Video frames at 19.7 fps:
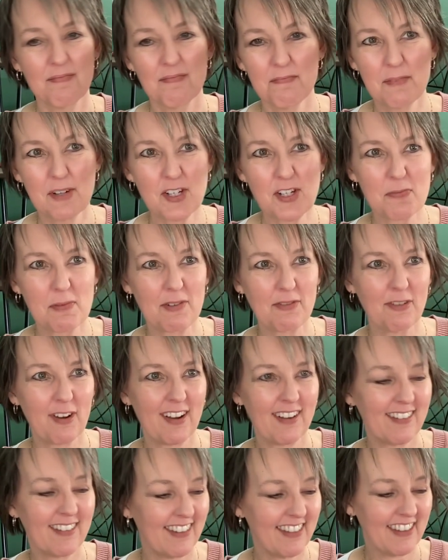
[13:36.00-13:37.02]
Benjamin
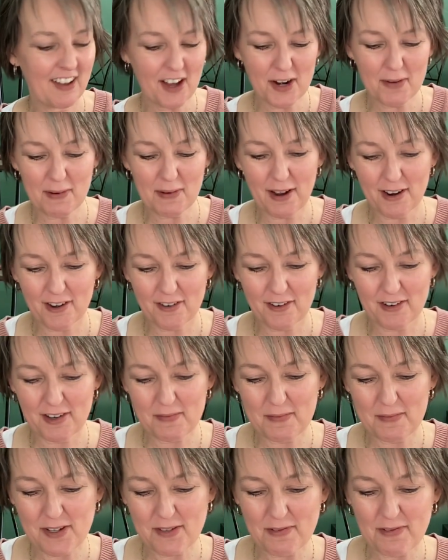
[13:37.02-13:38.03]
Franklin, the autobiography
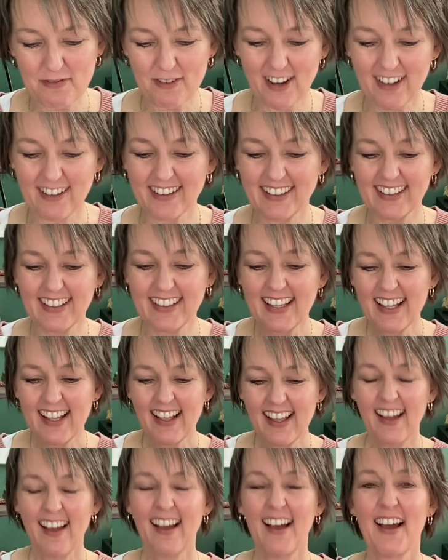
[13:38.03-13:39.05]
of Benjamin Franklin.
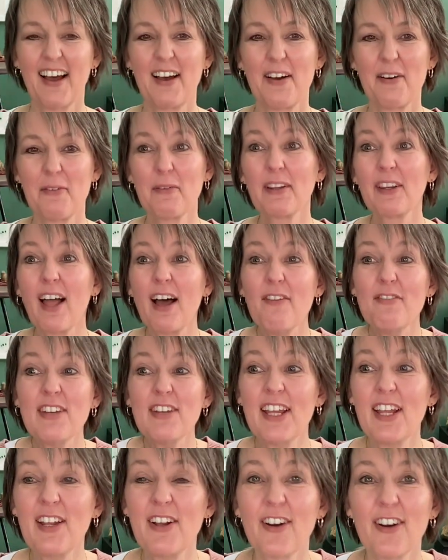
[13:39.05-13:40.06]
Would love to
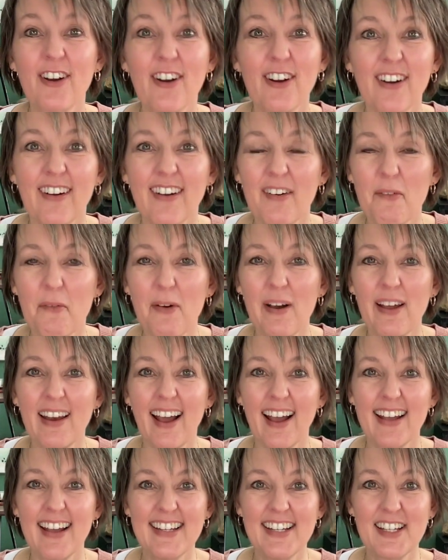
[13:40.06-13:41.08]
hear what
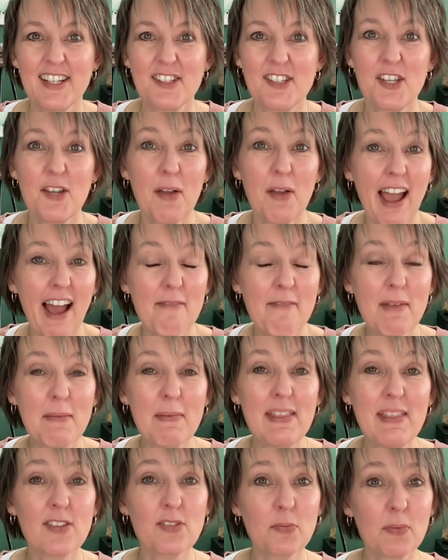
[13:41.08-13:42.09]
ideas you have
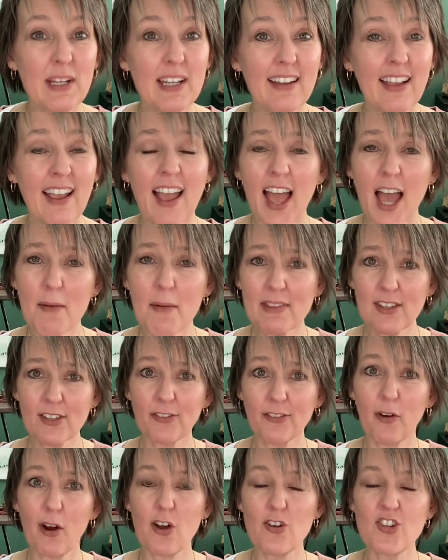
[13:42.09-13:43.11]
maybe this week. How about this
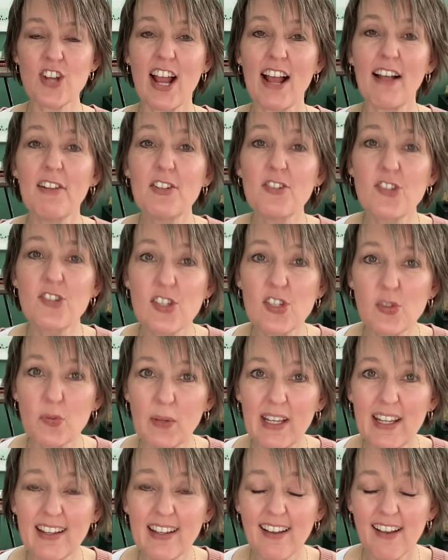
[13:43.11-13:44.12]
for our challenge this
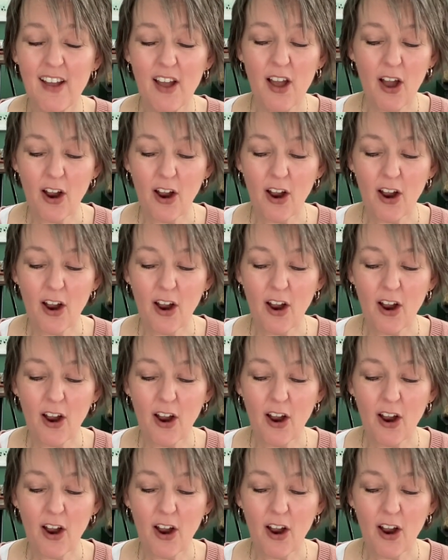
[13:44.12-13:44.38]
week?